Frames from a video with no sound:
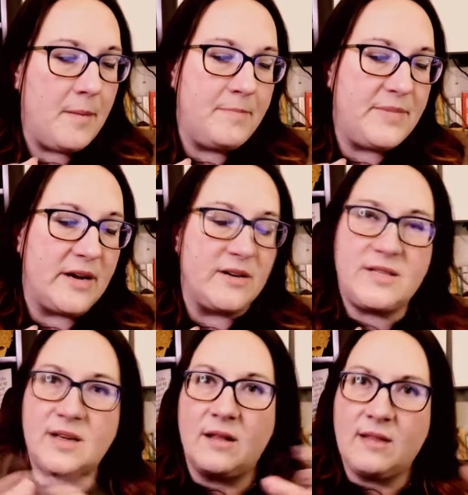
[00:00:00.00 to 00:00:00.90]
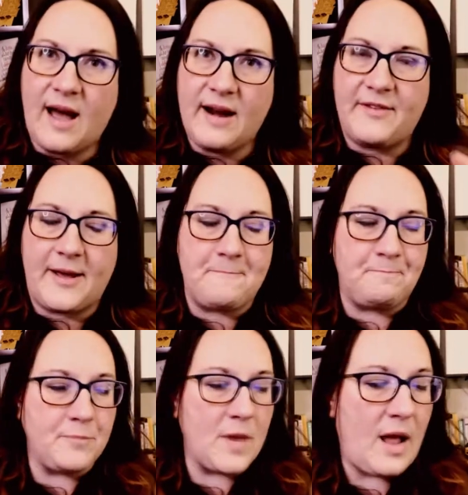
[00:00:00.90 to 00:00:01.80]
There's a lot of it.
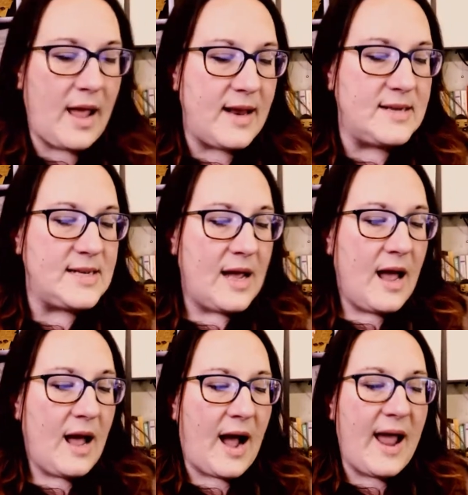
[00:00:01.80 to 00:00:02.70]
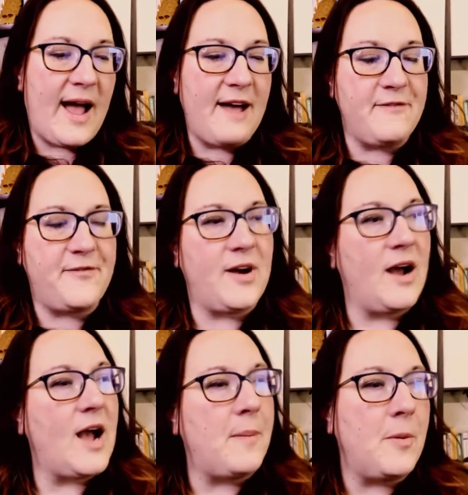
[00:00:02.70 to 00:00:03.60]
And I have
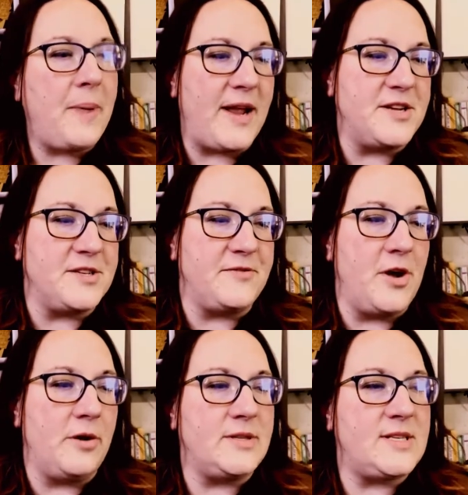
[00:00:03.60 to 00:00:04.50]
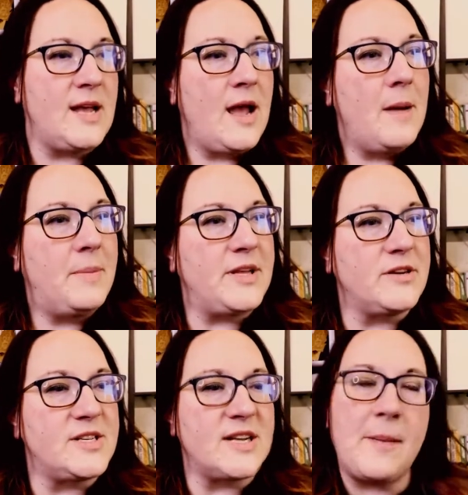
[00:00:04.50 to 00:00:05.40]
a couple pages of notes, but
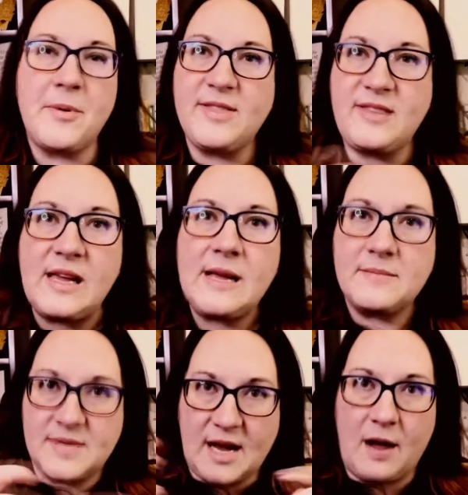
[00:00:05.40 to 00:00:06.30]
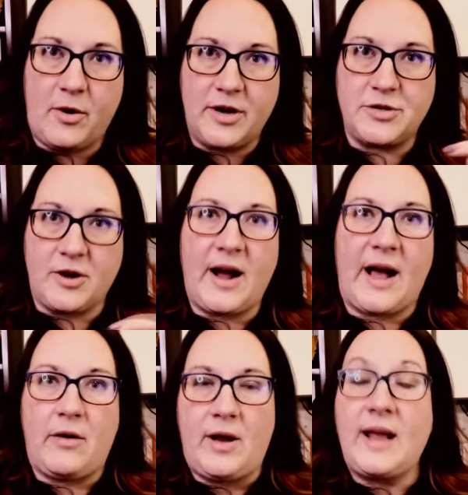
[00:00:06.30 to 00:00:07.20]
there's just a couple themes I want to draw
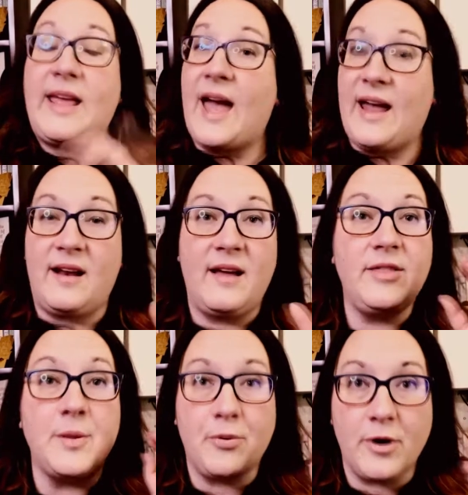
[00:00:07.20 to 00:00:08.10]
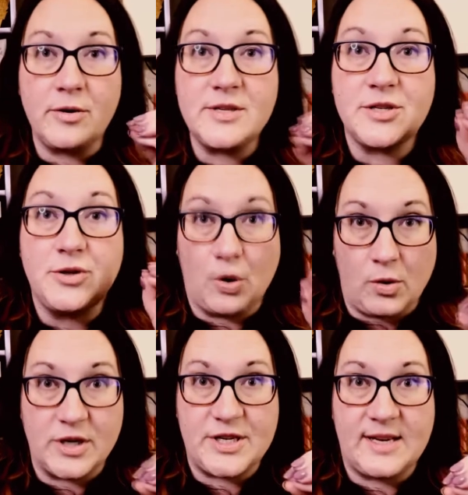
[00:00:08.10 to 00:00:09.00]
out. Again, the prose is
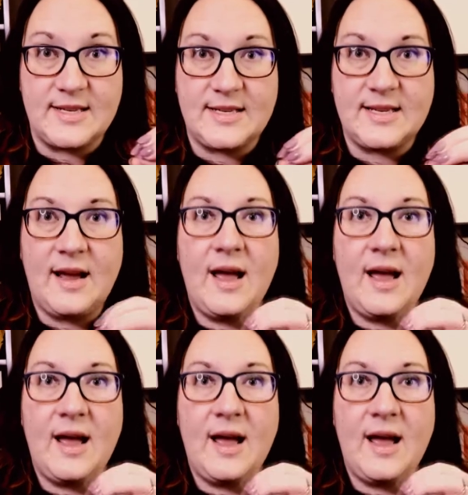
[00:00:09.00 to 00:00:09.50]
gorgeous.